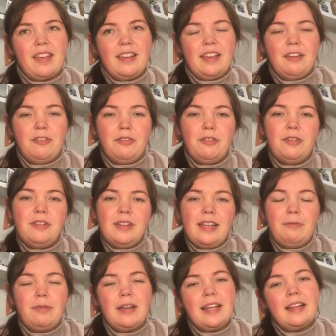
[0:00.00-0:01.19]
You know, only
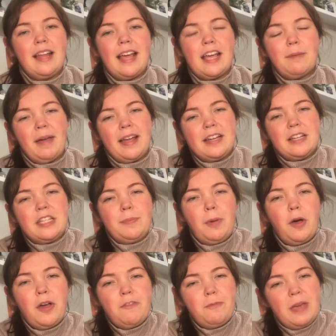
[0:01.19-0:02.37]
wanting like-minded,
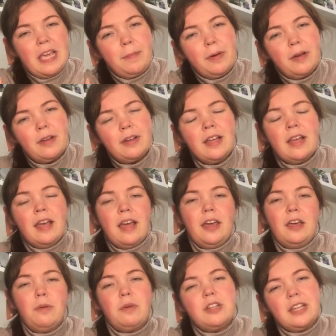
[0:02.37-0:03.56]
supportive people
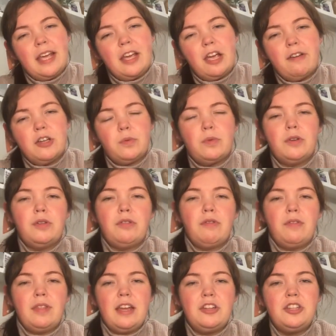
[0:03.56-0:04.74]
who want to encourage one another
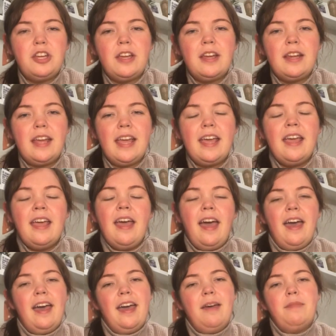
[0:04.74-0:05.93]
on their journey.
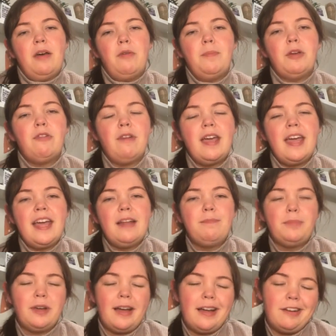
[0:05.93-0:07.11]
That would be great,
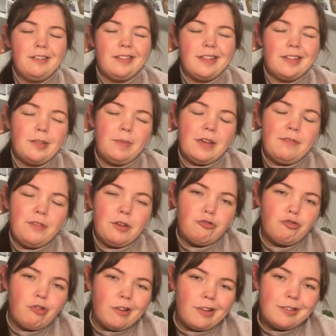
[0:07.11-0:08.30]
but I know that there'll be a few
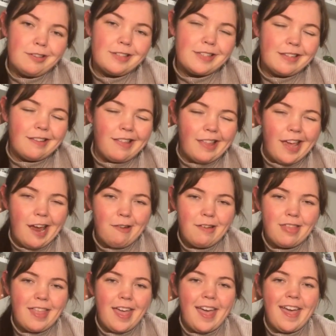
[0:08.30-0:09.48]
trolls here
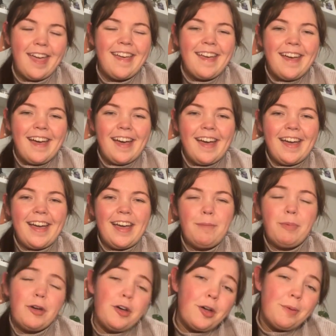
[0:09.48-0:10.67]
and there.
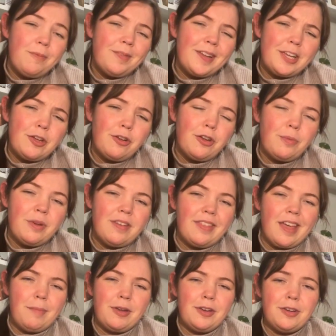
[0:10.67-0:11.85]
But hopefully you're not one of
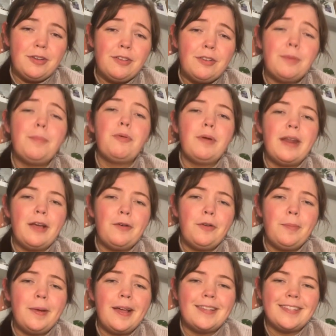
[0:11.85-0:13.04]
them and you're a pretty cool
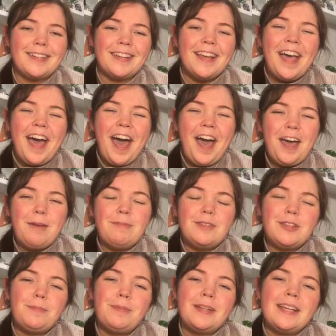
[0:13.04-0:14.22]
person.
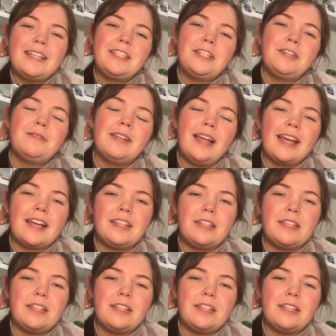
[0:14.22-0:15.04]
So please do like and